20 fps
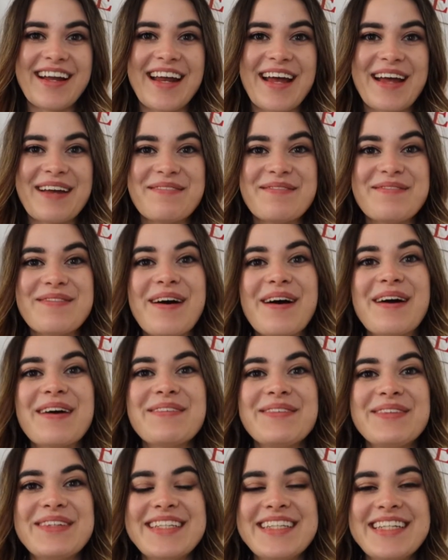and
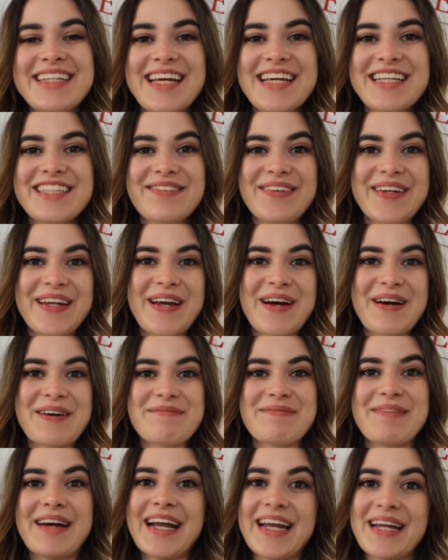welcome to today's video.
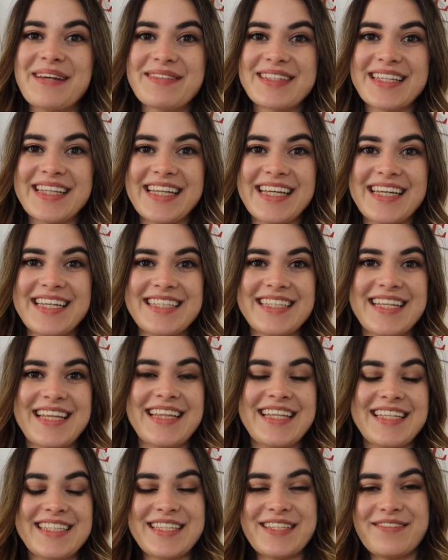My name is Elise,
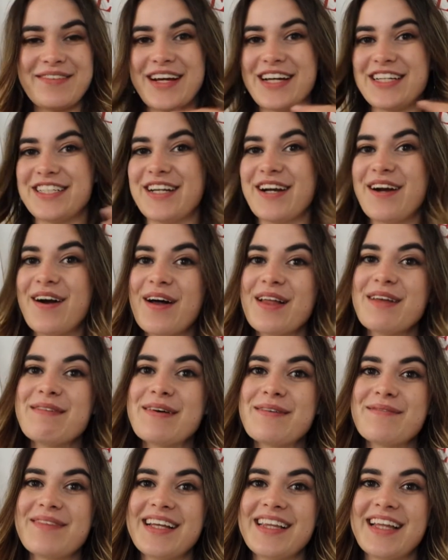and this is where I share all
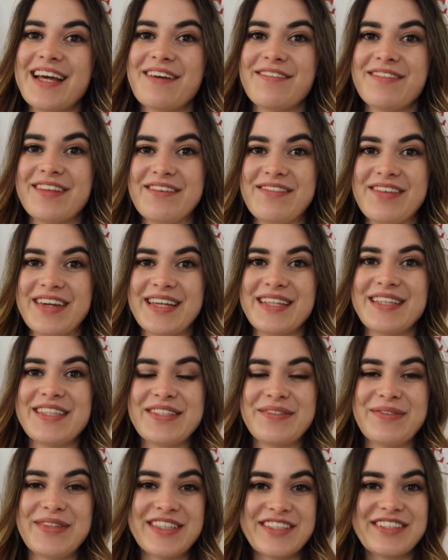about my life living in
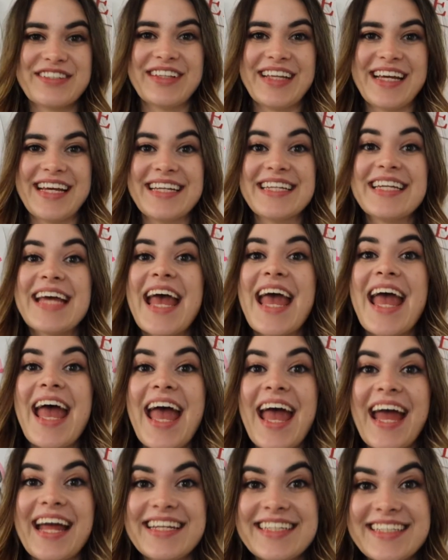Switzerland.
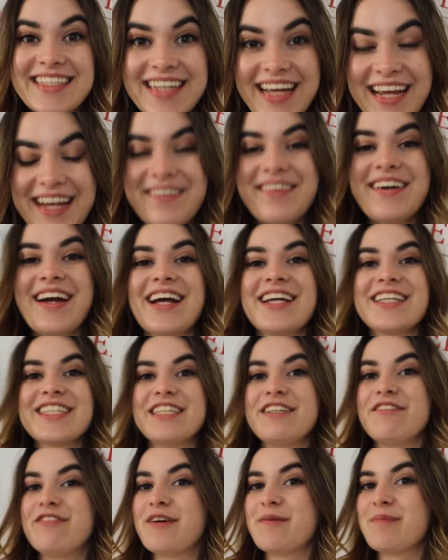And today we're
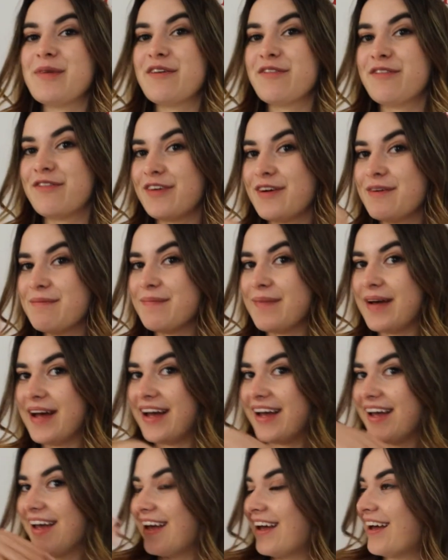actually filming from
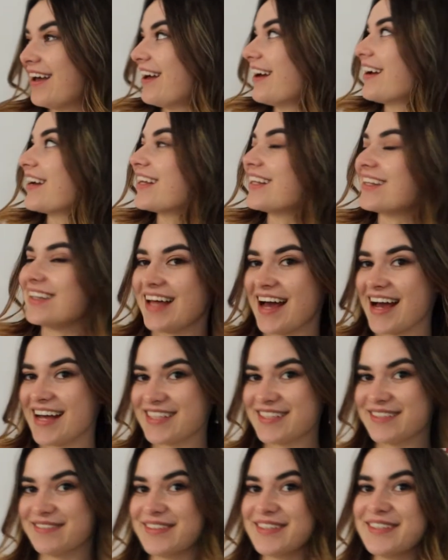my
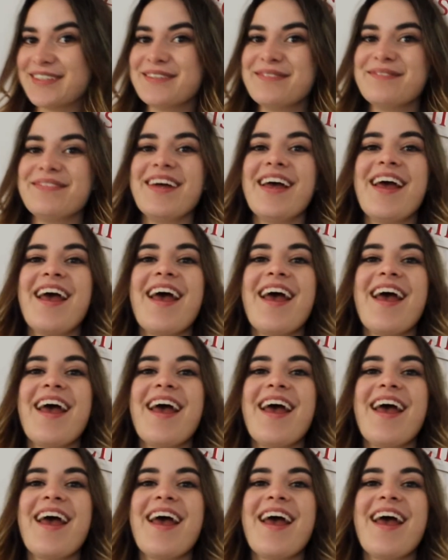classroom.